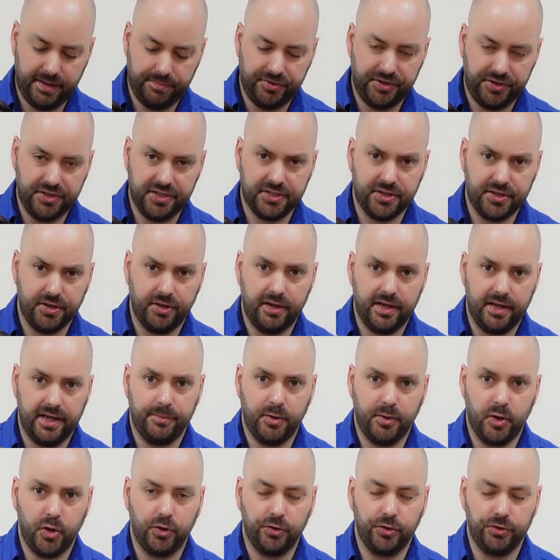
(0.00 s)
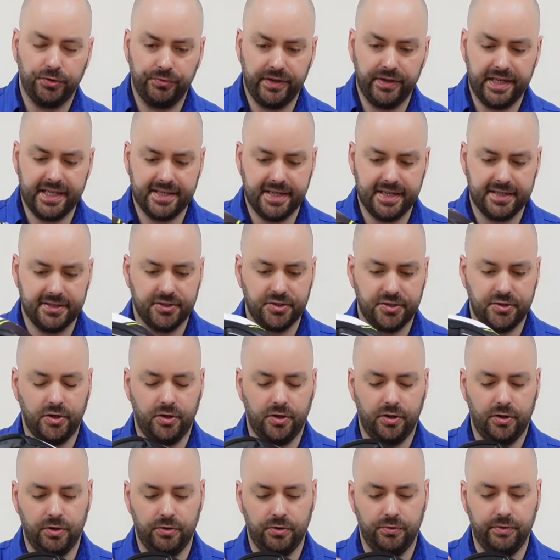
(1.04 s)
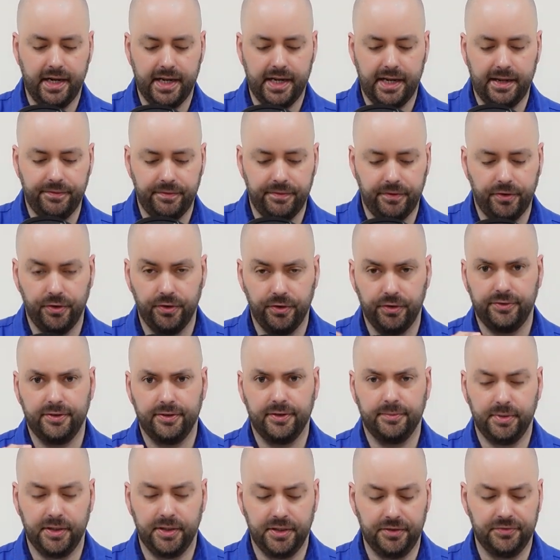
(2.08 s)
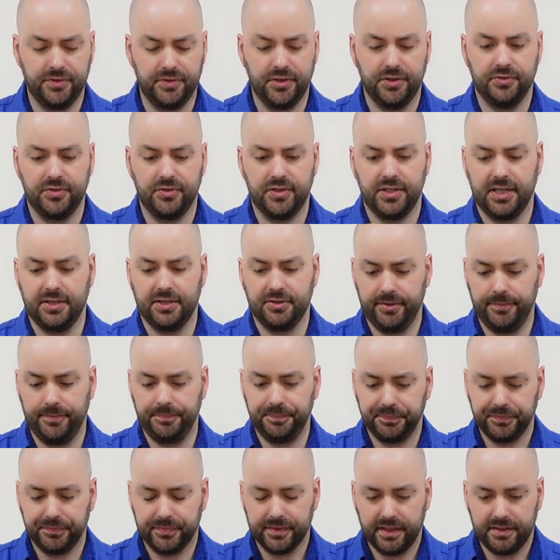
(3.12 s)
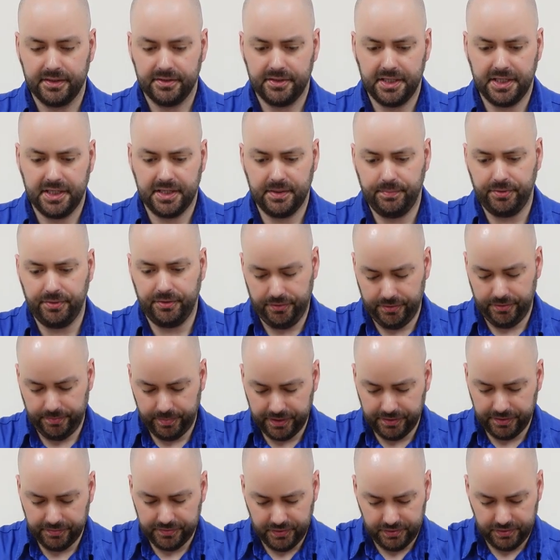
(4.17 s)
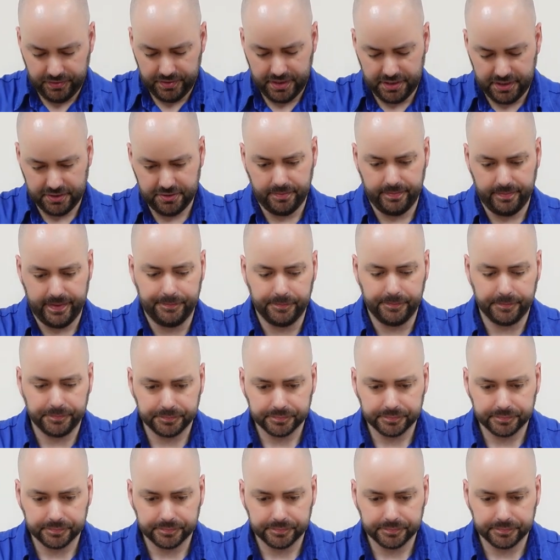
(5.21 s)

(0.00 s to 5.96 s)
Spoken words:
but it's got all the recesses cut already for the Bluetooth system, so you can put the Bluetooth system in.